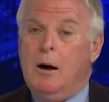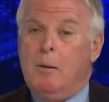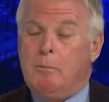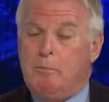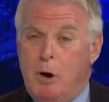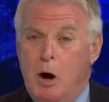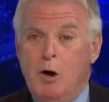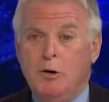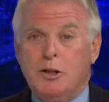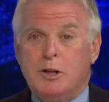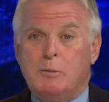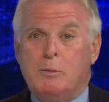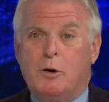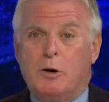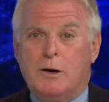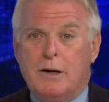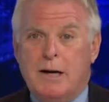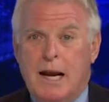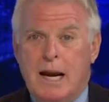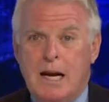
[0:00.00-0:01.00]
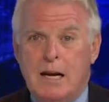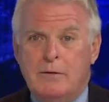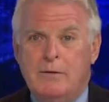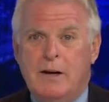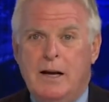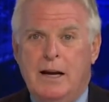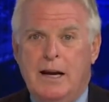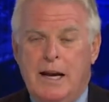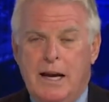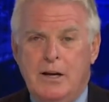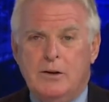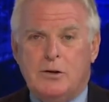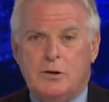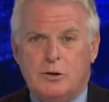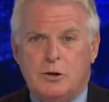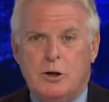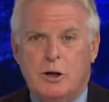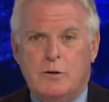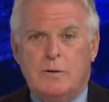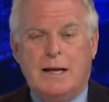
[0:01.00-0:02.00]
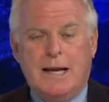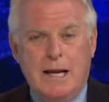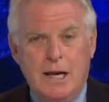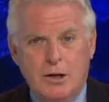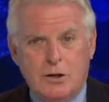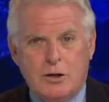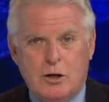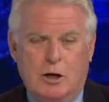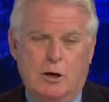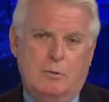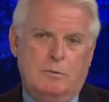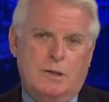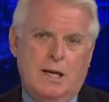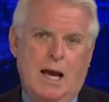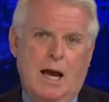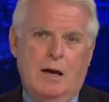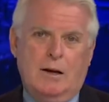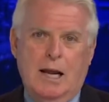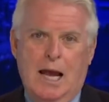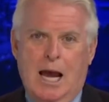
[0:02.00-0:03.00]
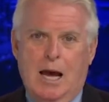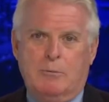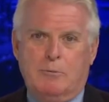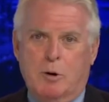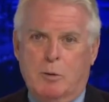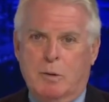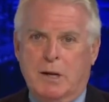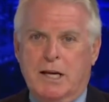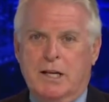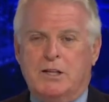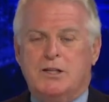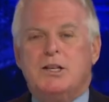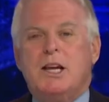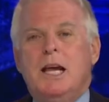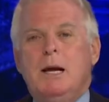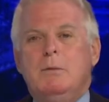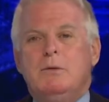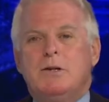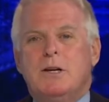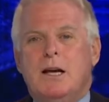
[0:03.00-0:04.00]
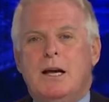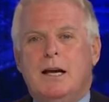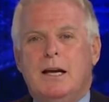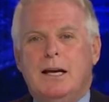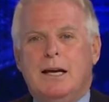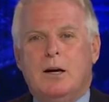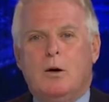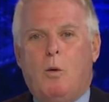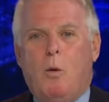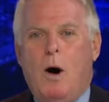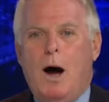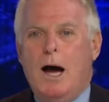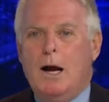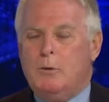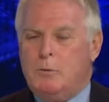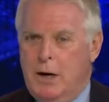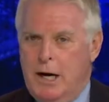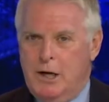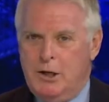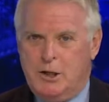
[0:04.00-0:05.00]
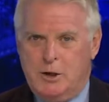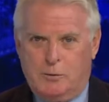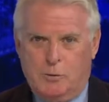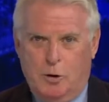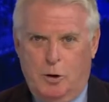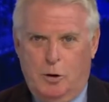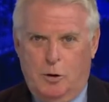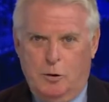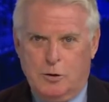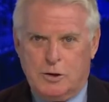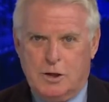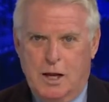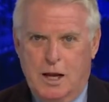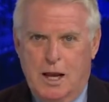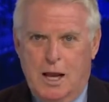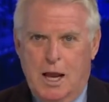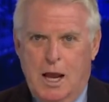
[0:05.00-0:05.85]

A Baltimore native, he's served his hometown admirably, it seems, in a wide range of roles.